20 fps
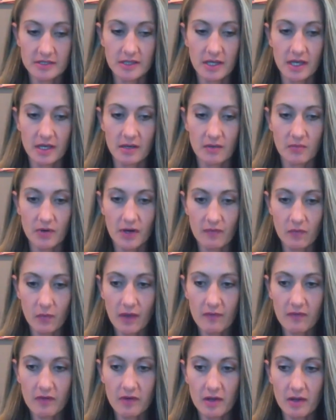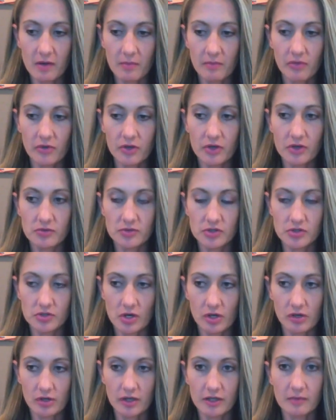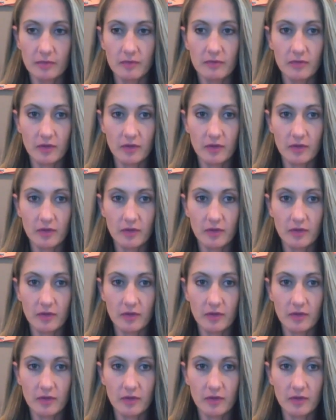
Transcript: Like whenever we have an employee who's struggling that we